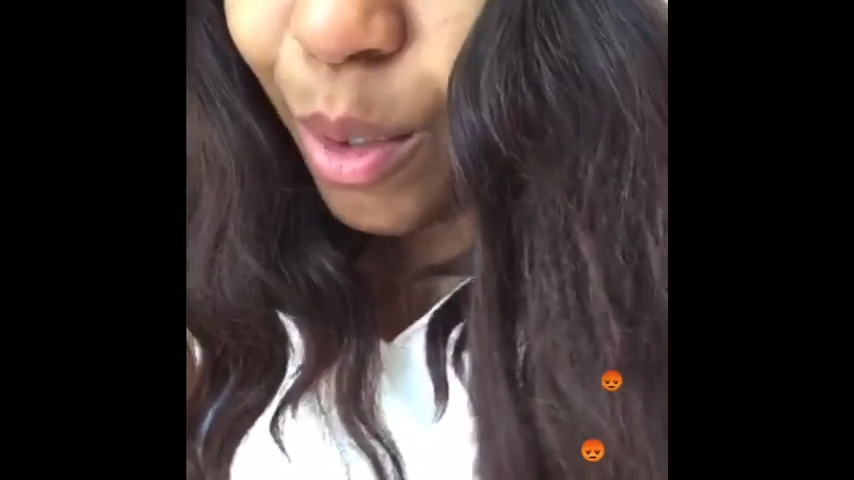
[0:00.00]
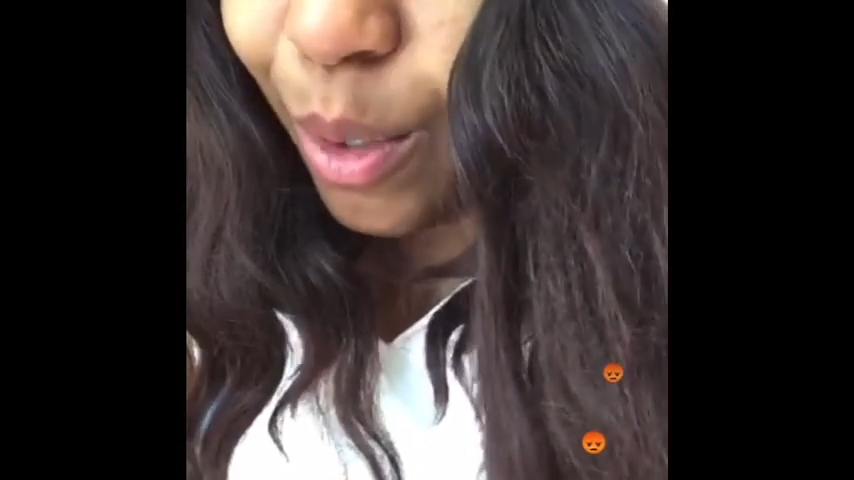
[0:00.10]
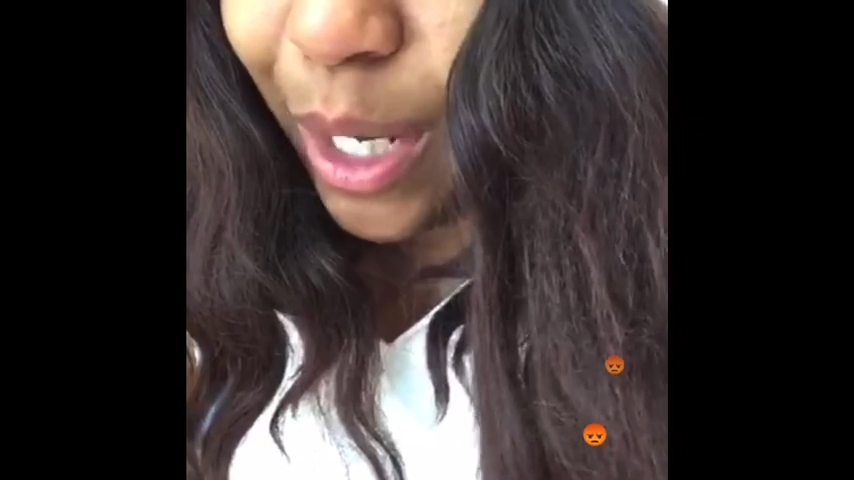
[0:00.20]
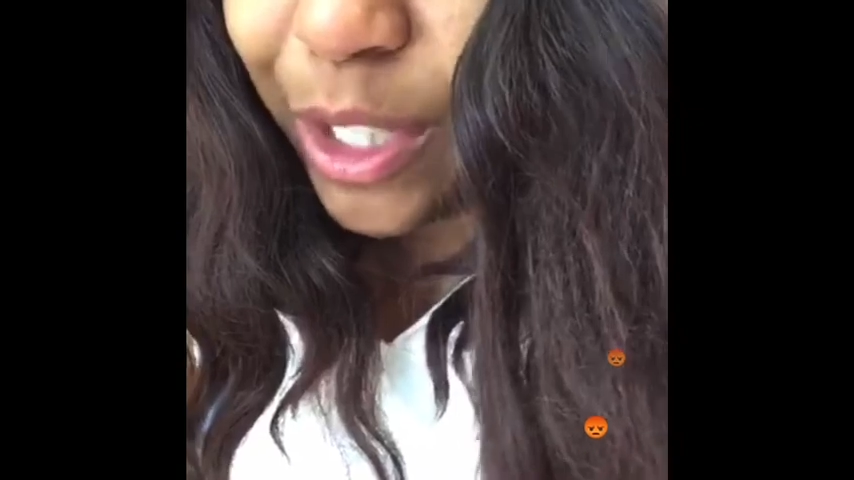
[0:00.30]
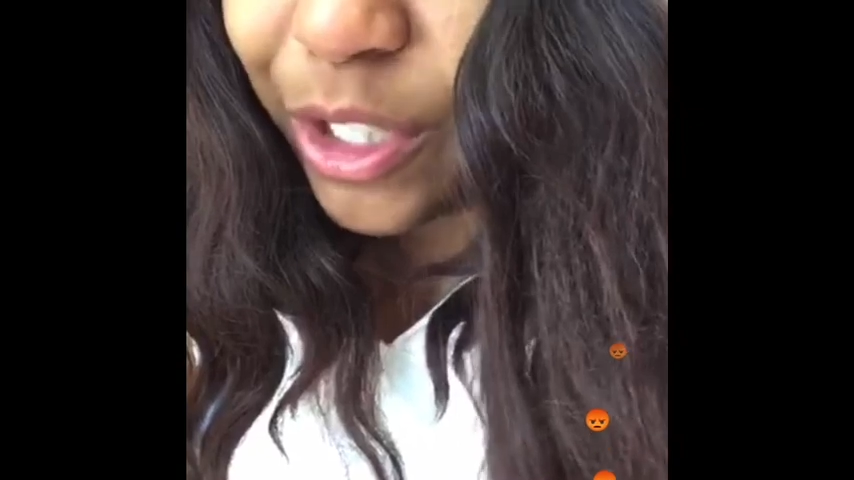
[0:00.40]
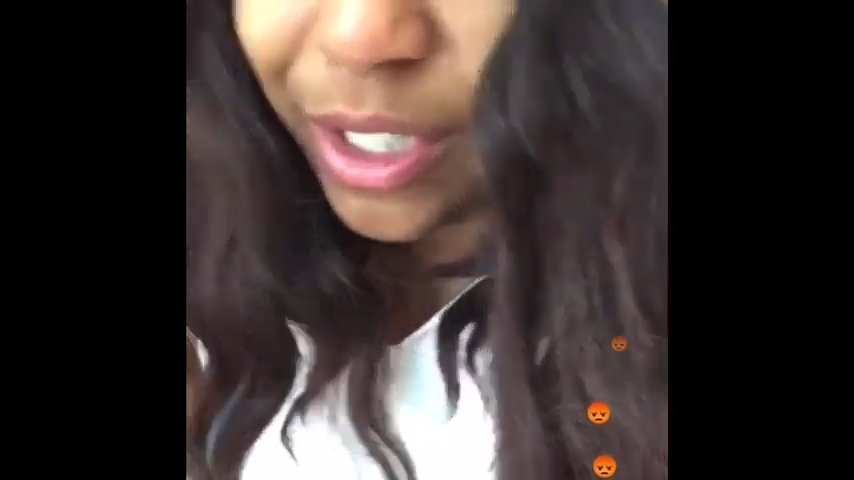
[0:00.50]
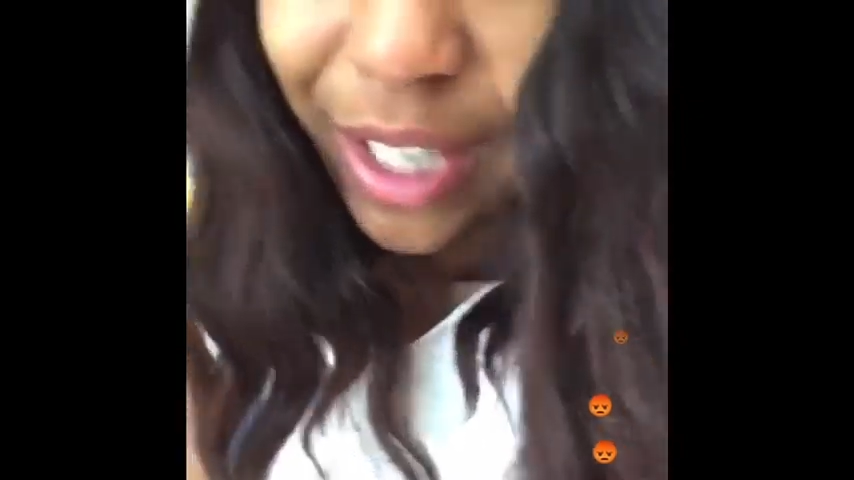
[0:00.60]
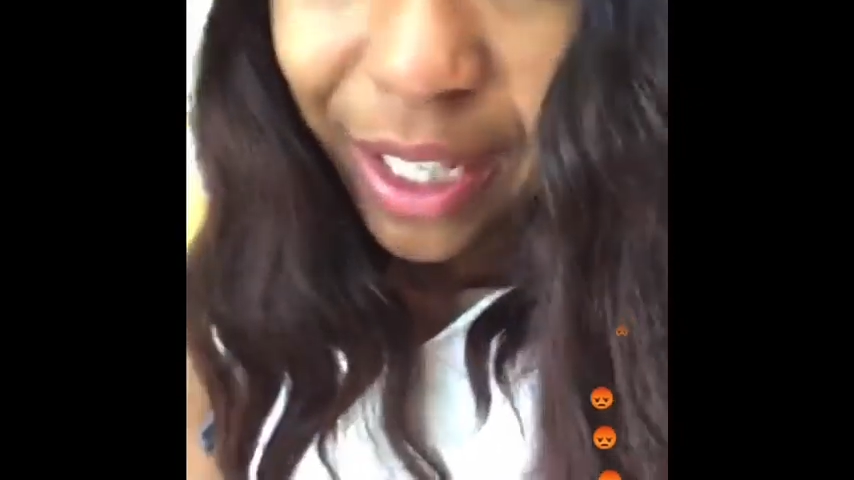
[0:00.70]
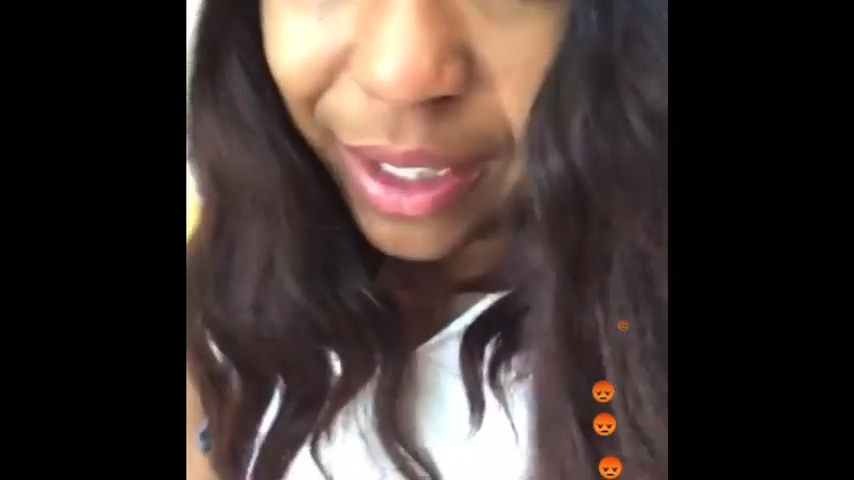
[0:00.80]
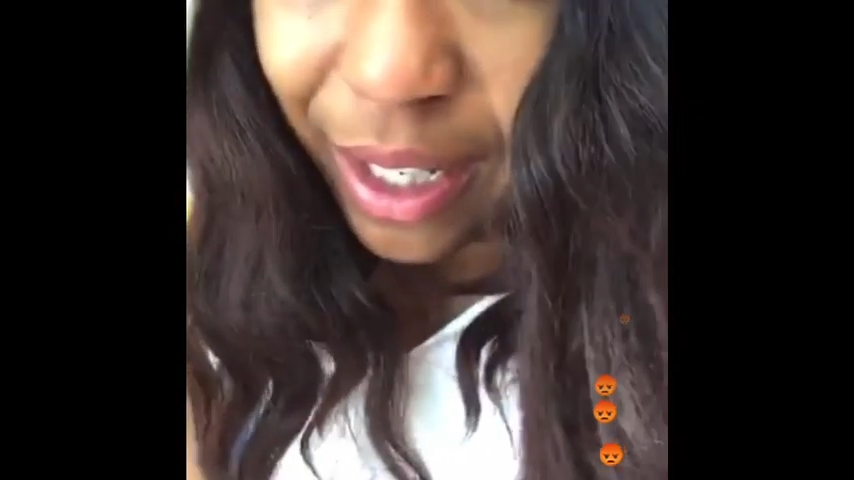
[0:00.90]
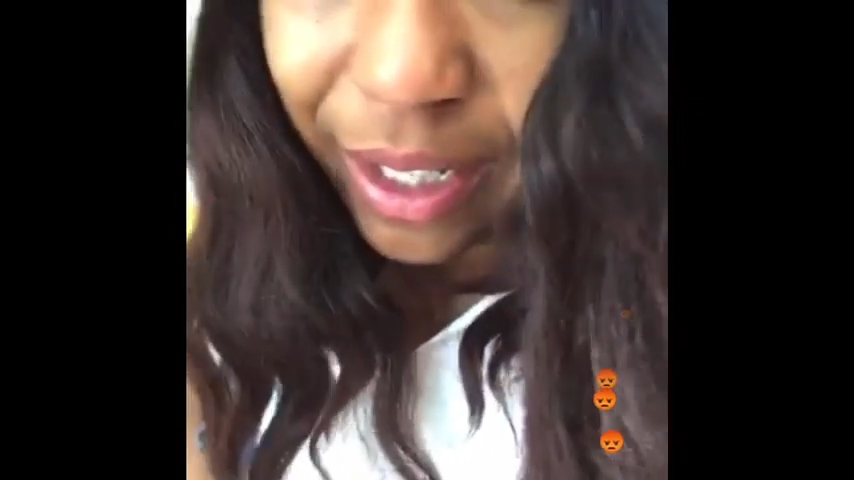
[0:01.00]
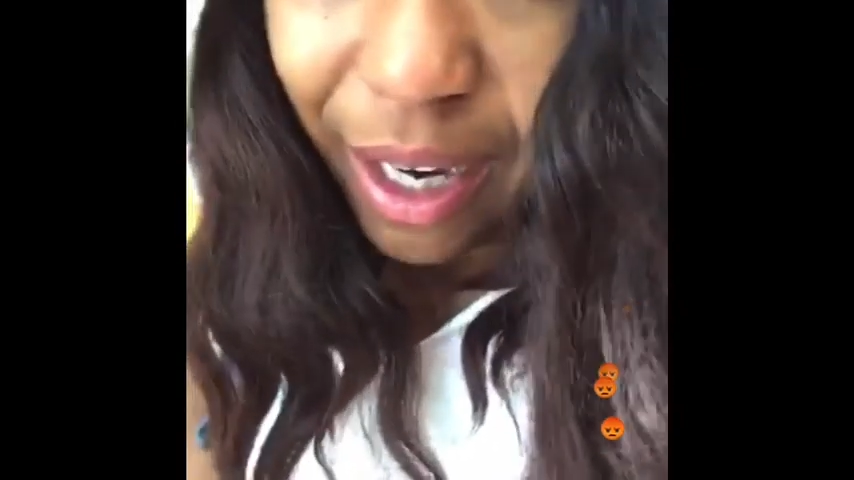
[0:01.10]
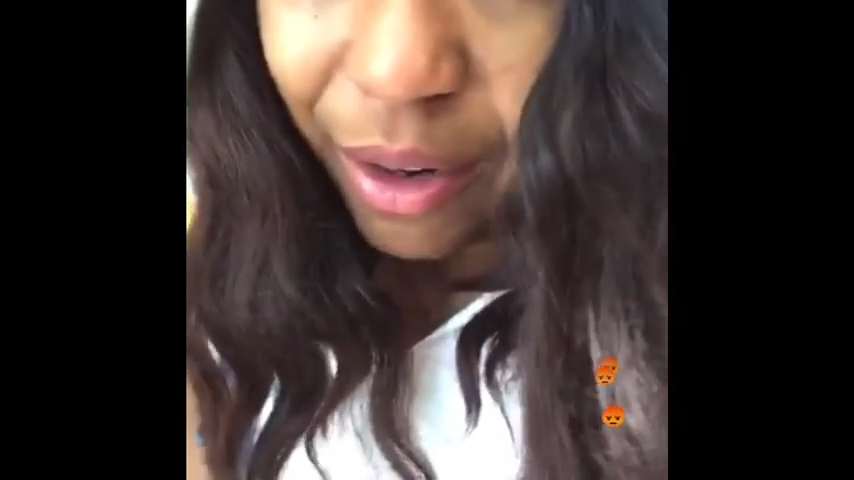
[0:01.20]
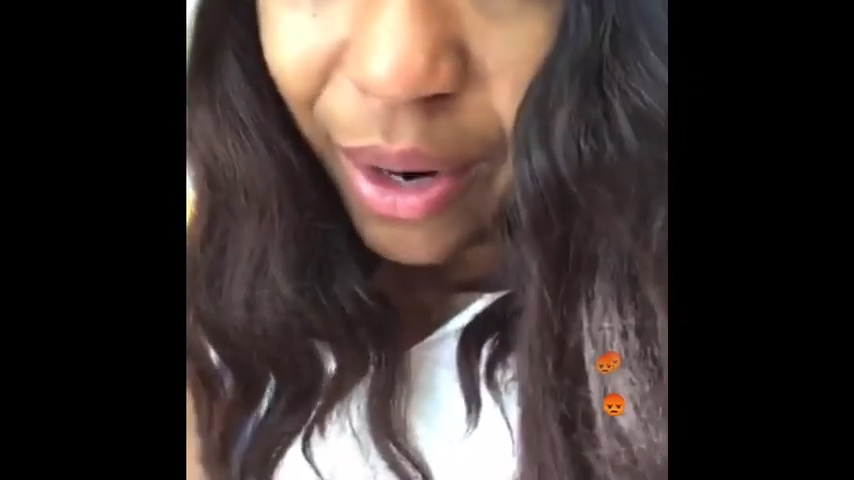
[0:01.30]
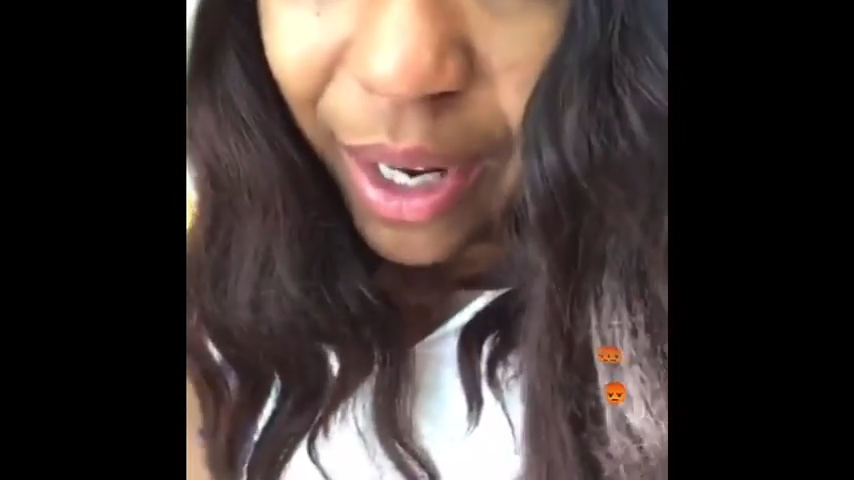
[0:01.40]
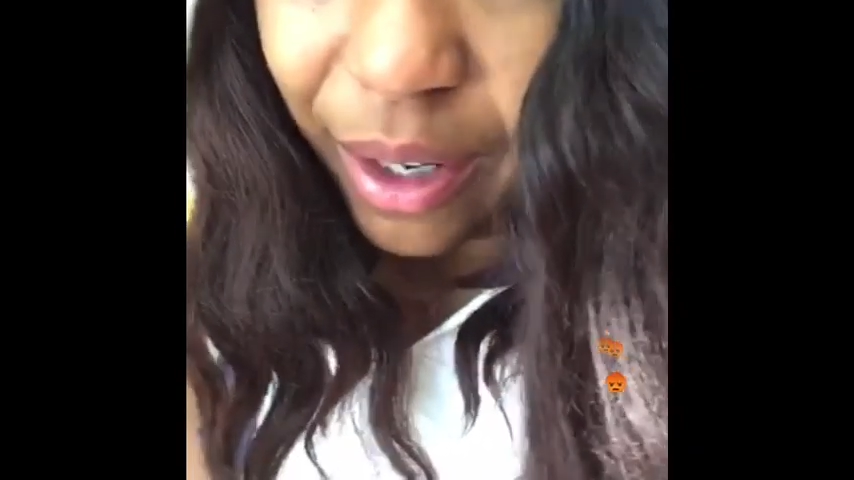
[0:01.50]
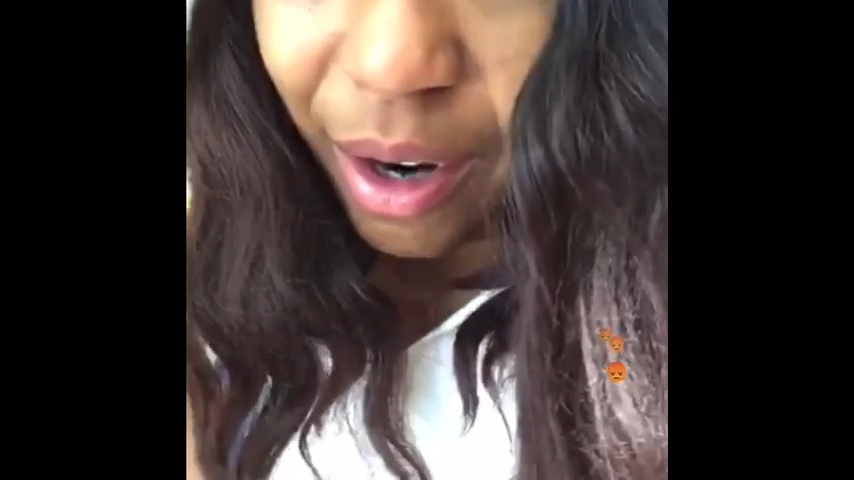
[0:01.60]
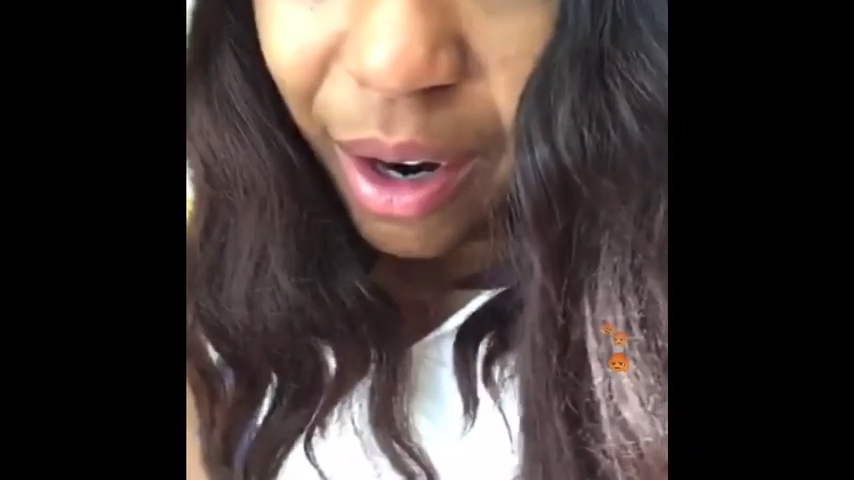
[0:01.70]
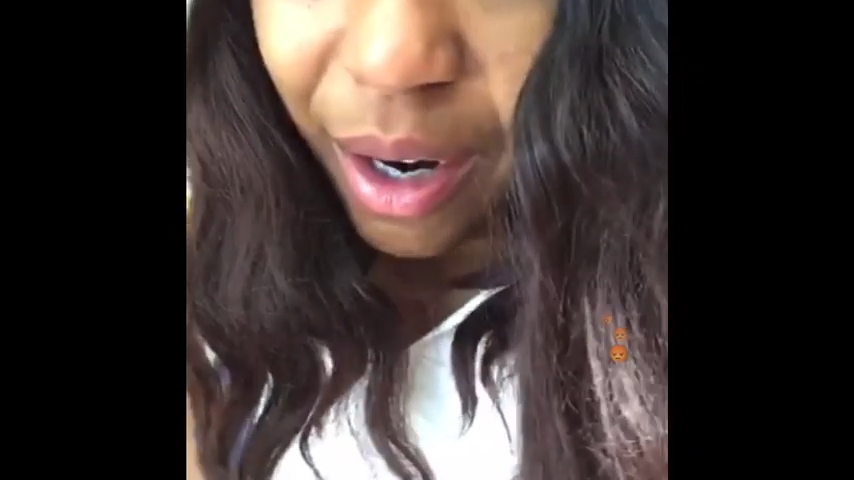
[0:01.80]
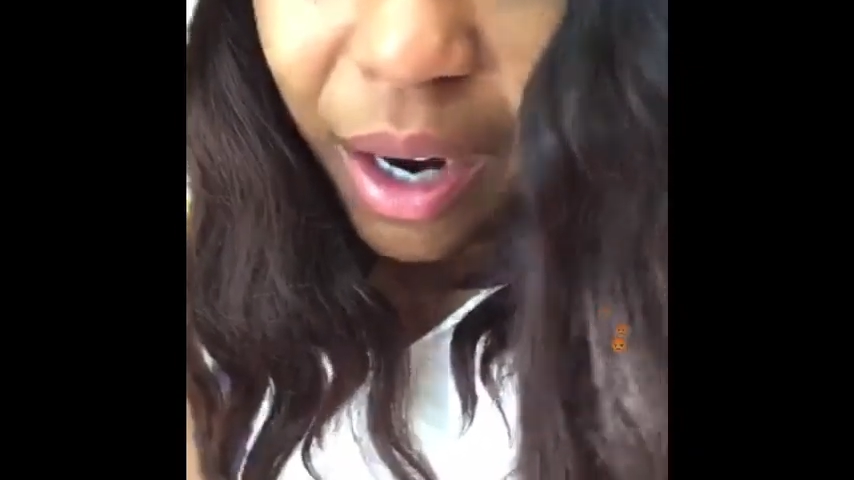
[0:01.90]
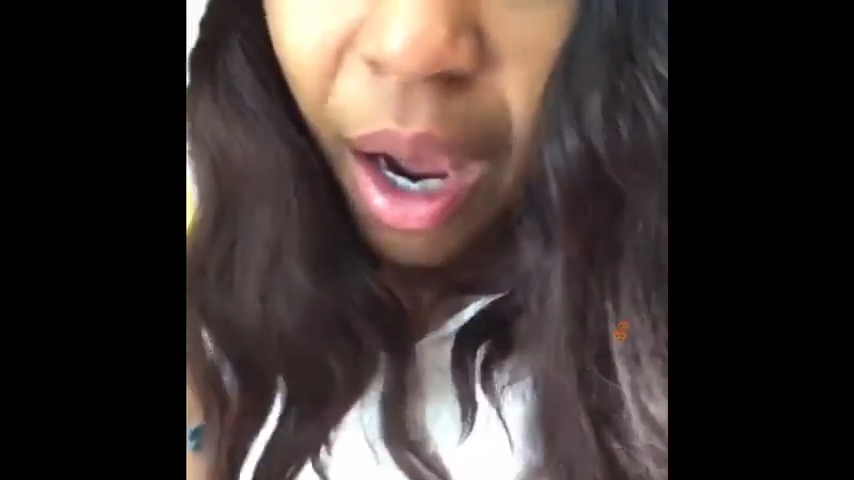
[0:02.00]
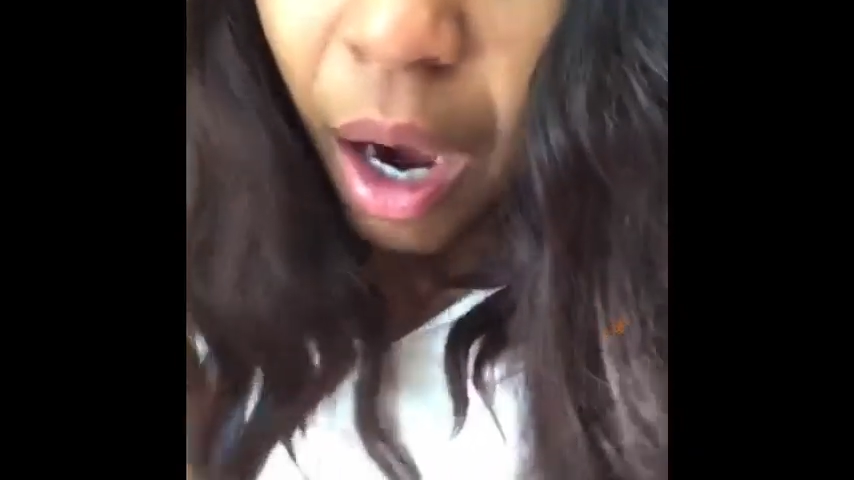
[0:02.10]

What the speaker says: locations acting like y'all don't have a card.